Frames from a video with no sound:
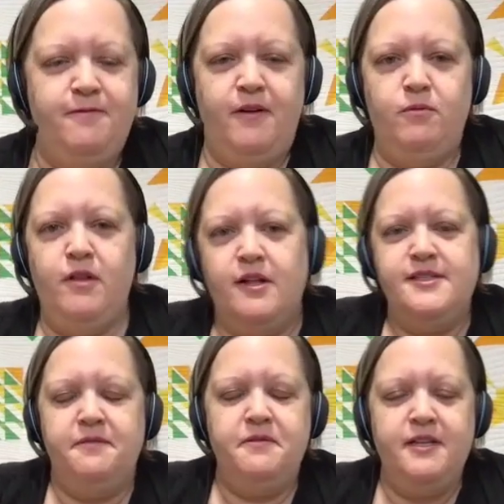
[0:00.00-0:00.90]
fun. Well, I'll
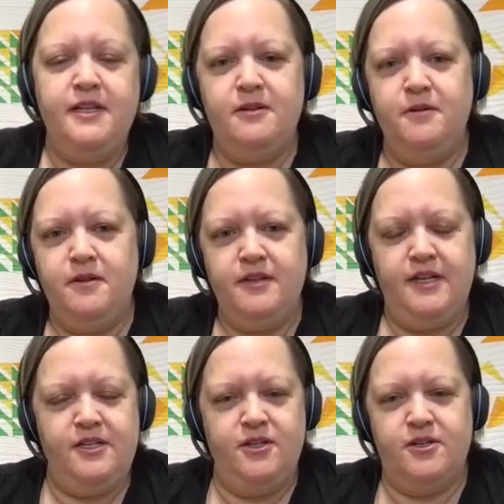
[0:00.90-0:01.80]
definitely include a
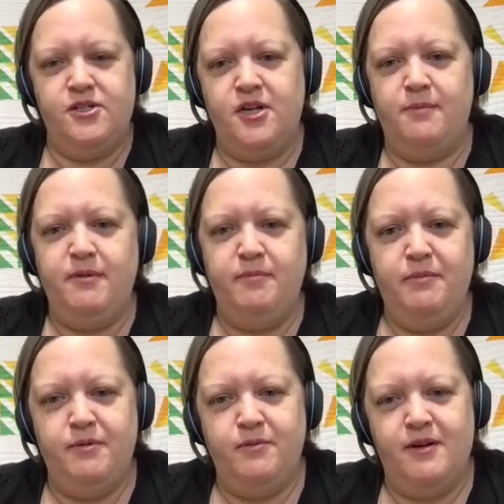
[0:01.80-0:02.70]
link to your shop if
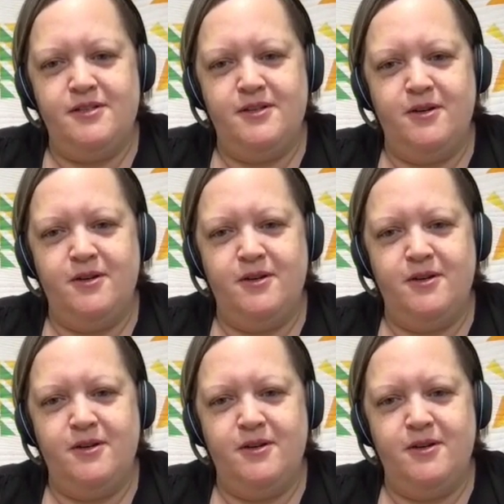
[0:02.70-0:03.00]
people want to